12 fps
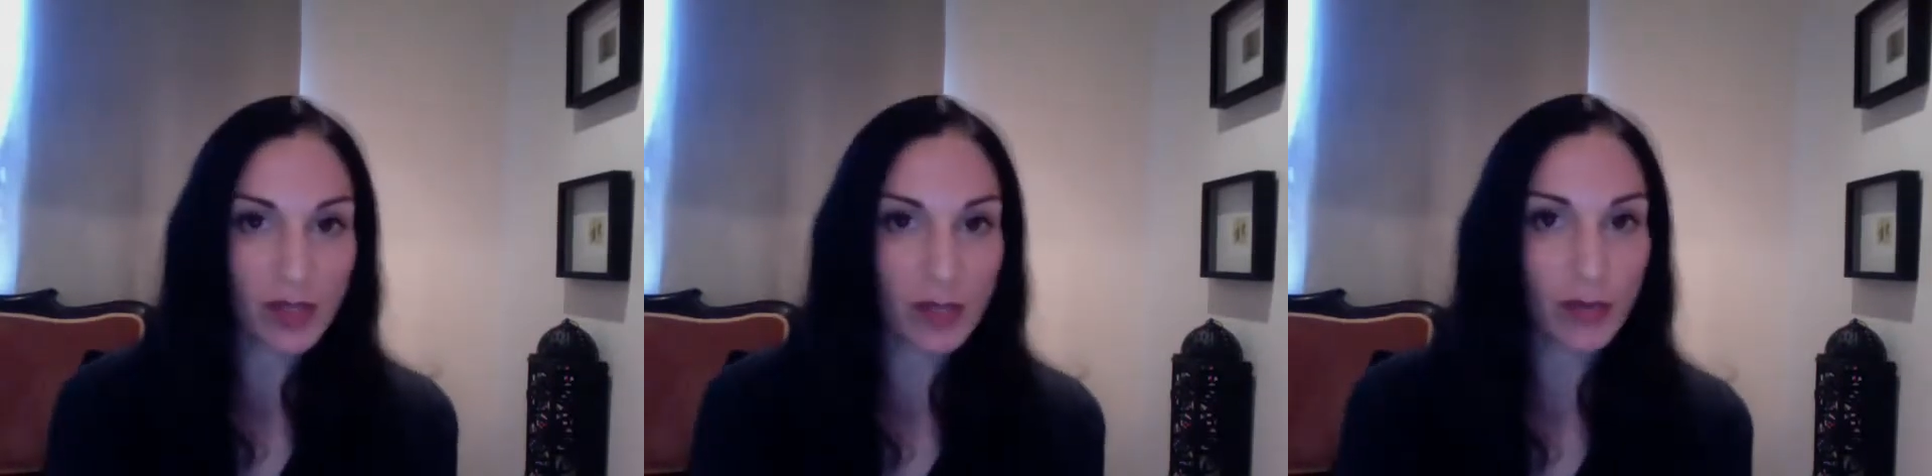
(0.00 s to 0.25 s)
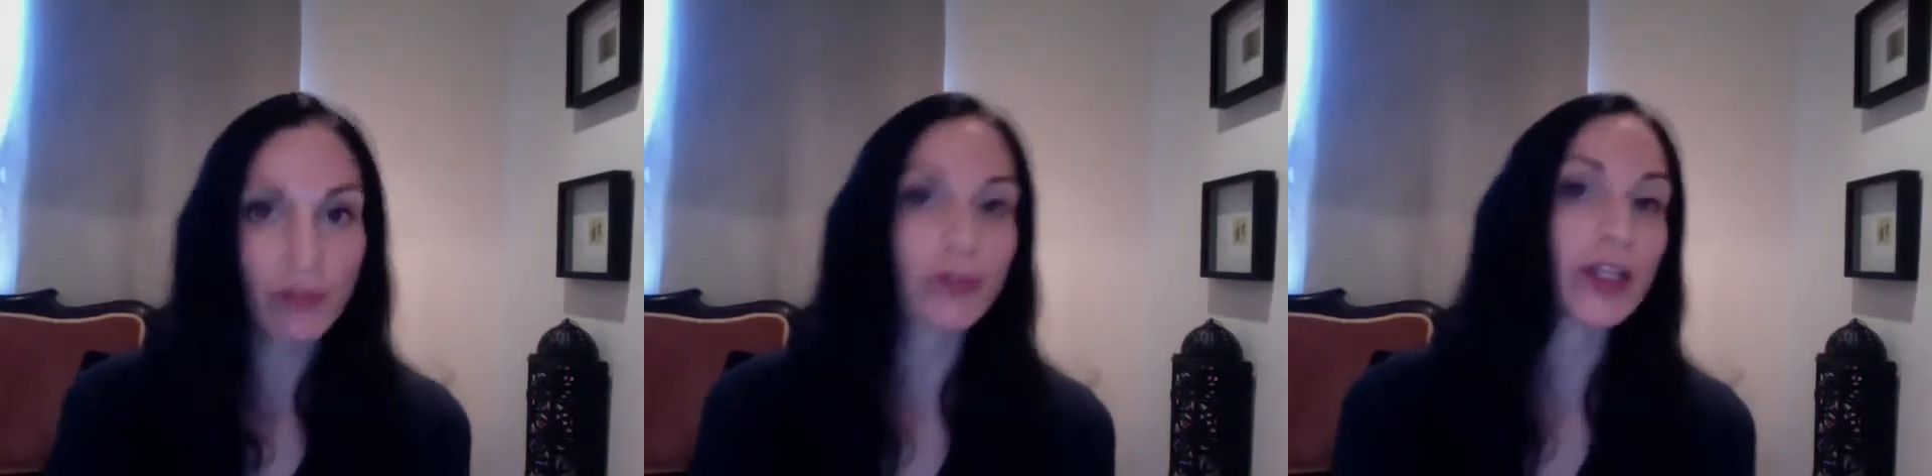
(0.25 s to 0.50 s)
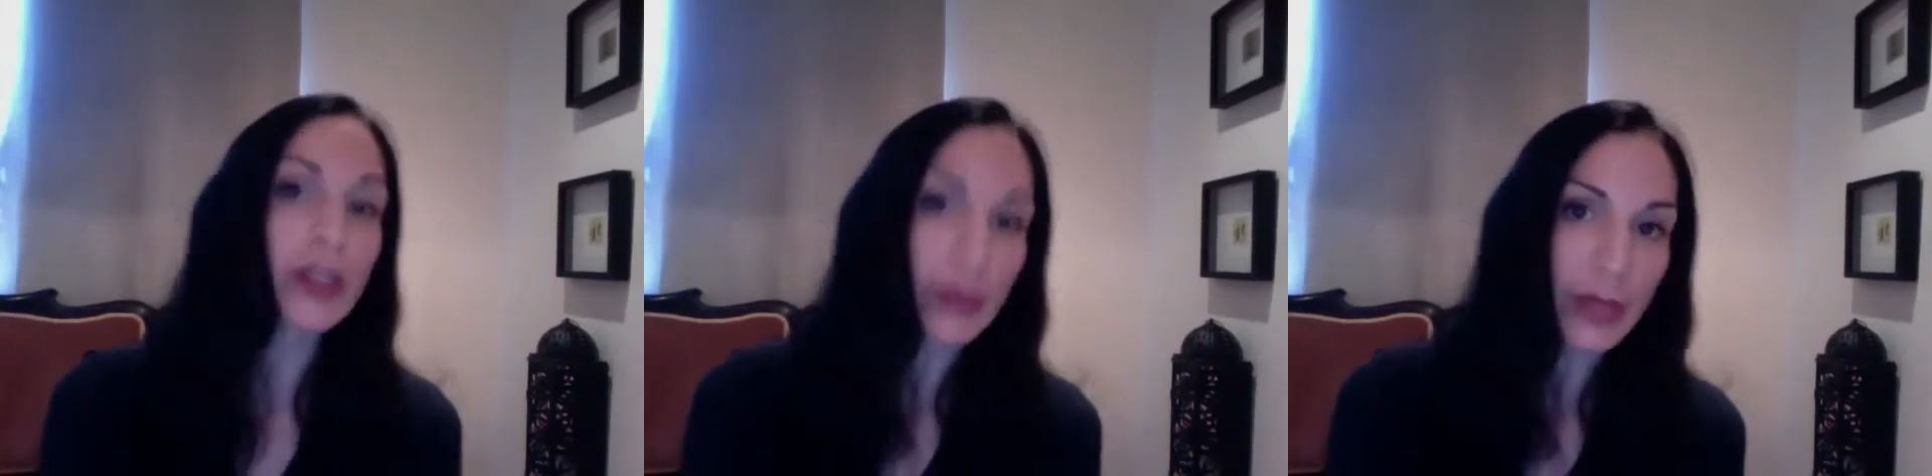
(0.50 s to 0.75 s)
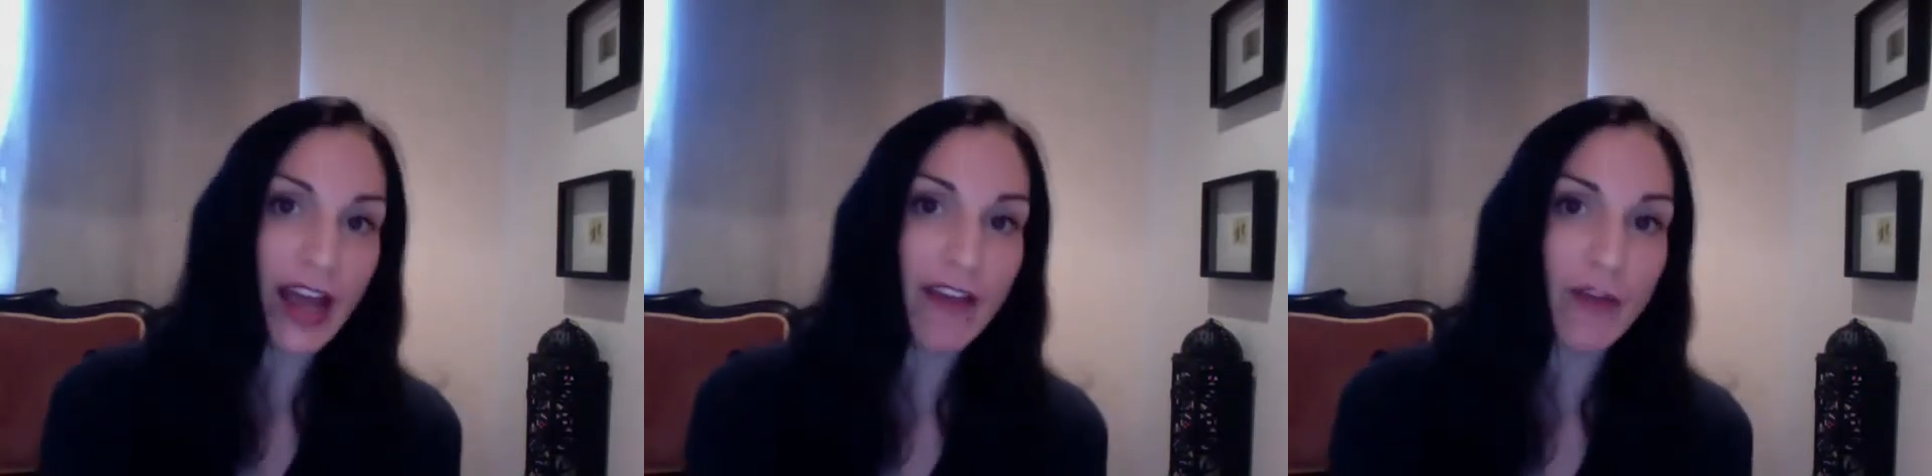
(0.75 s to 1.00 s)
people
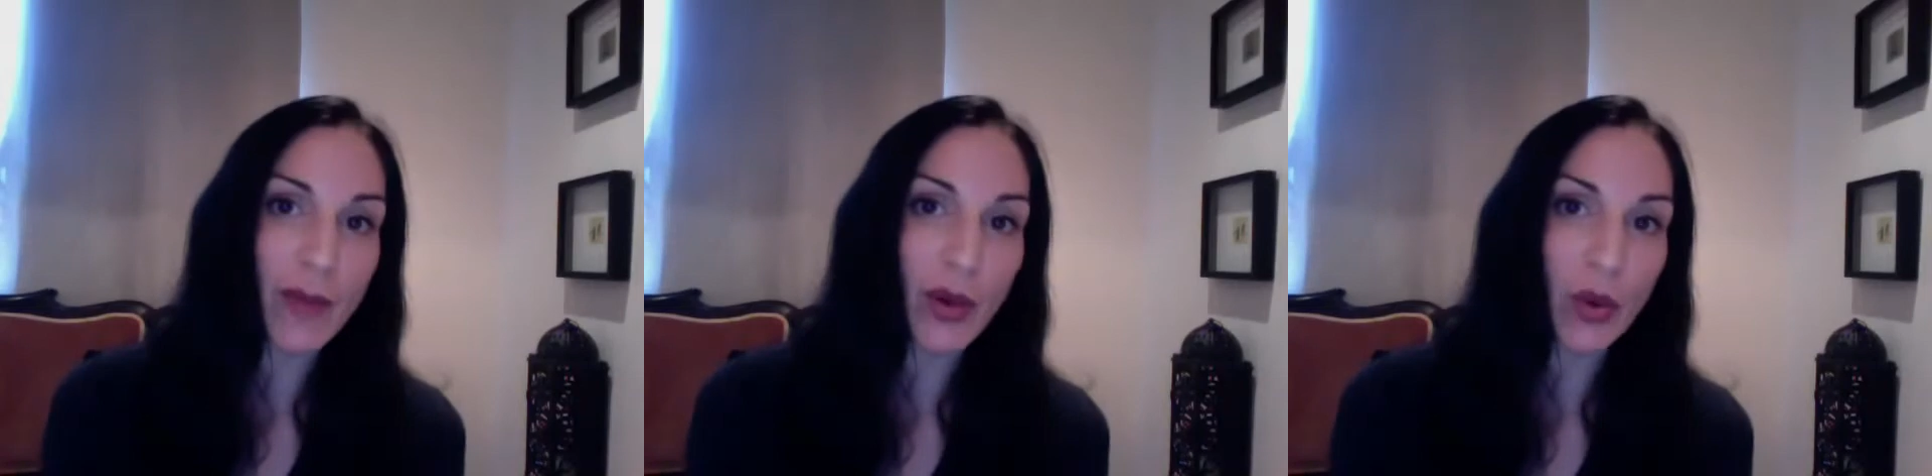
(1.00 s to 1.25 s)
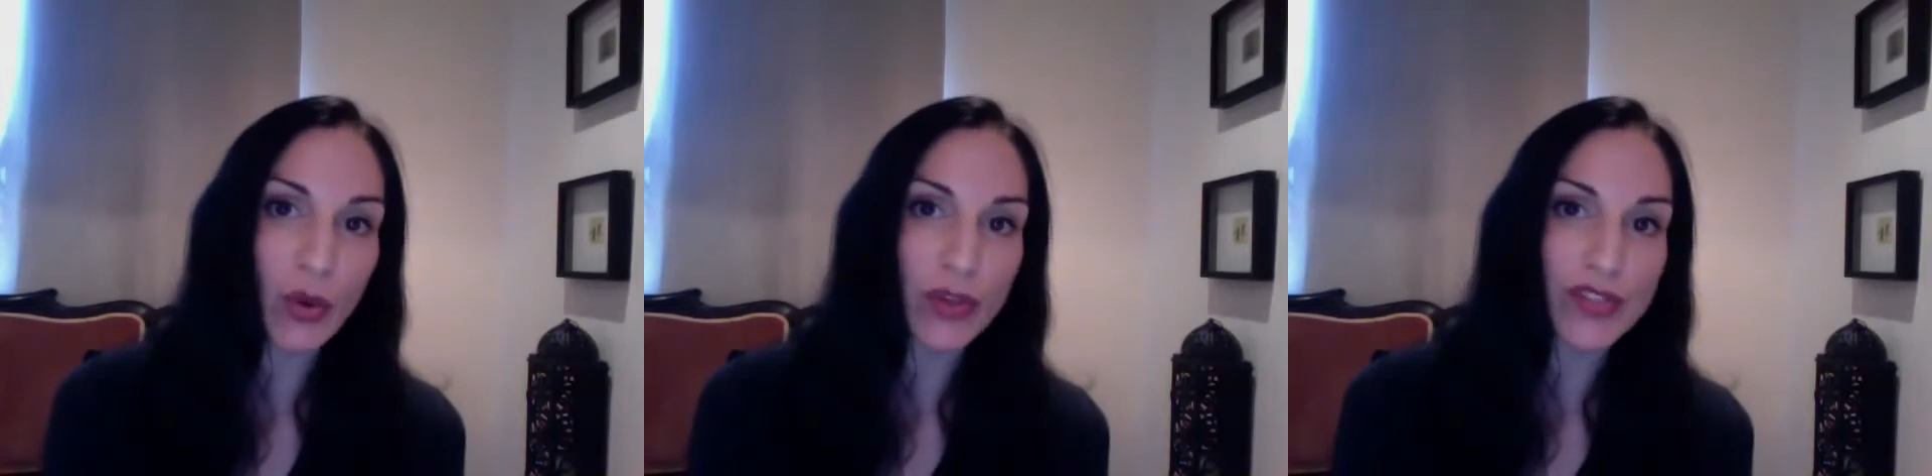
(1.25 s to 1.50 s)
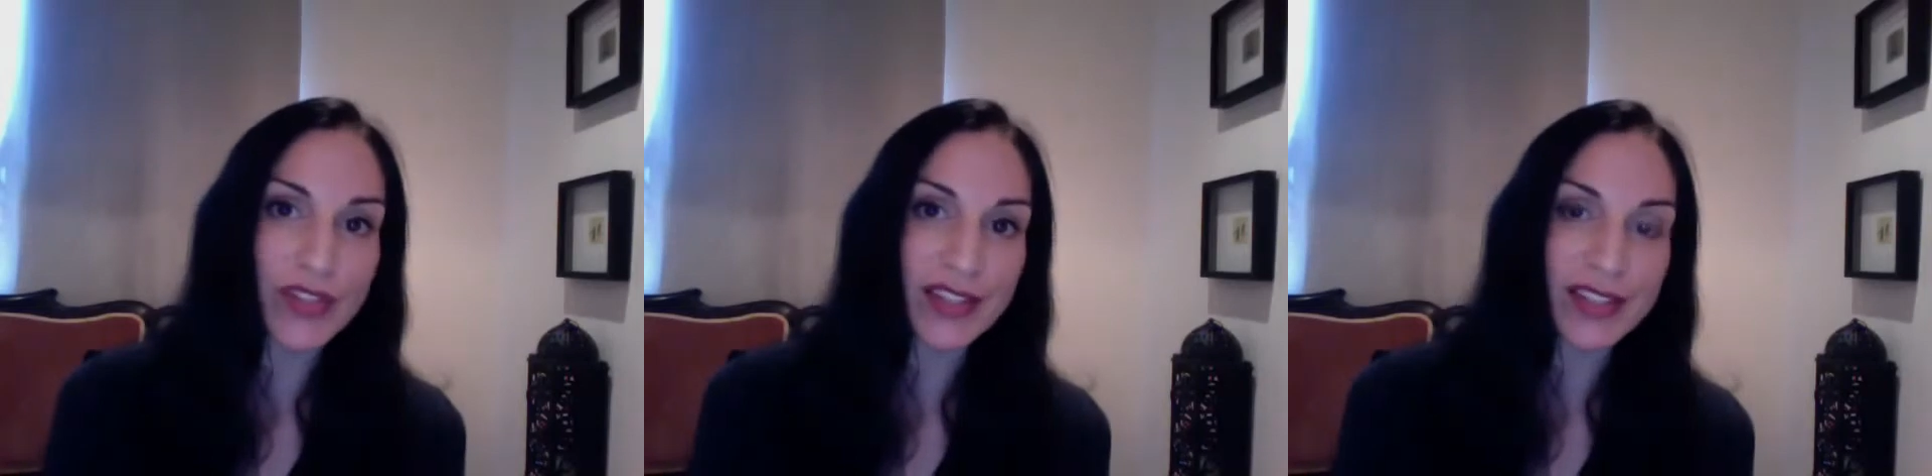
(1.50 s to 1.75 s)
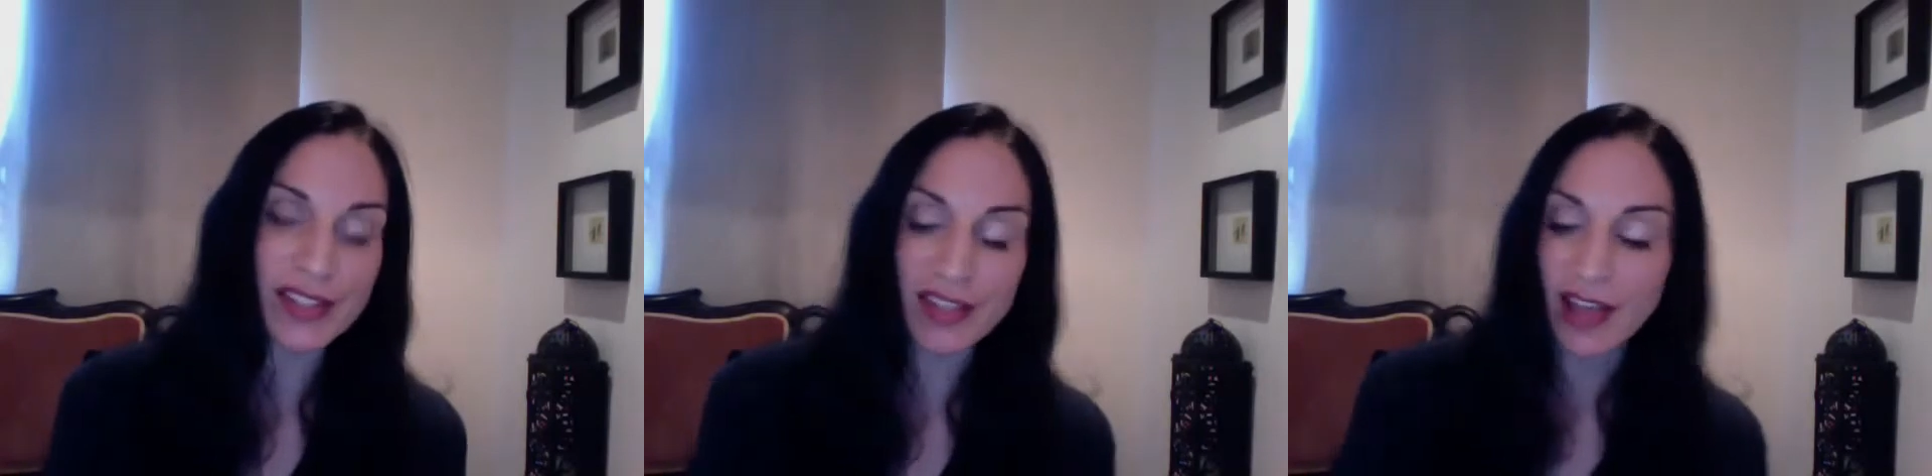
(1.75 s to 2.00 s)
frequently have about
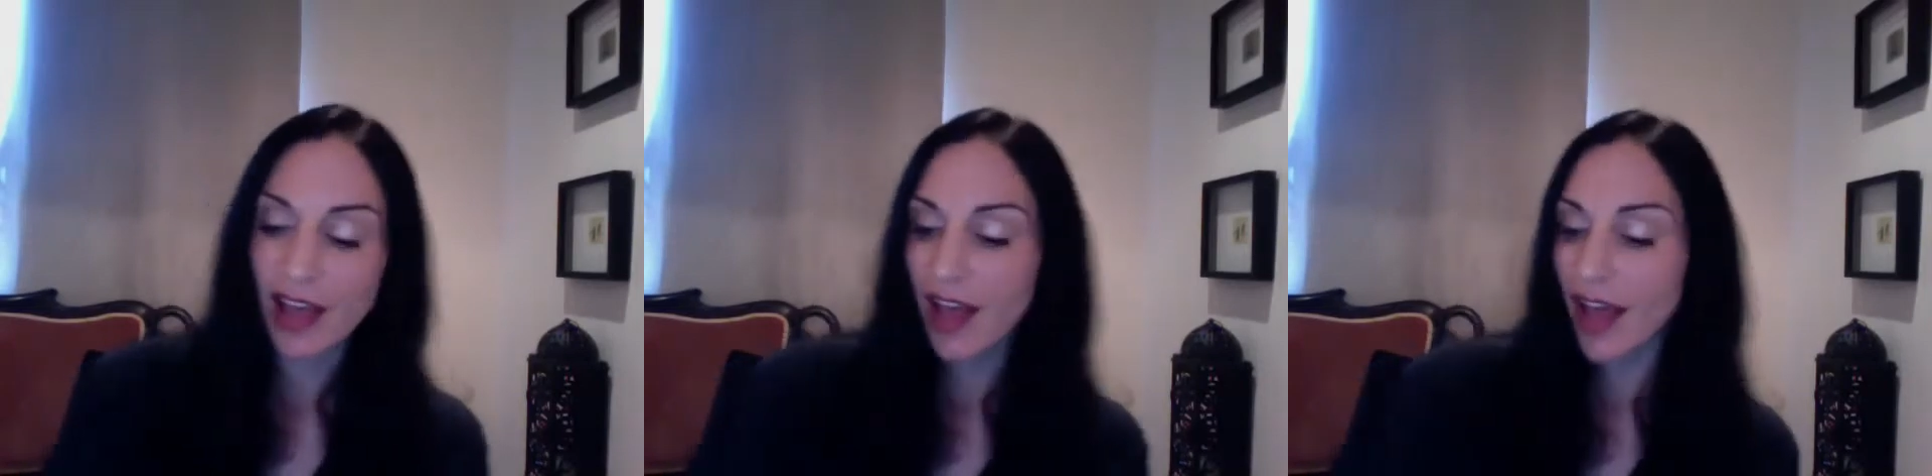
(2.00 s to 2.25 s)
corsets.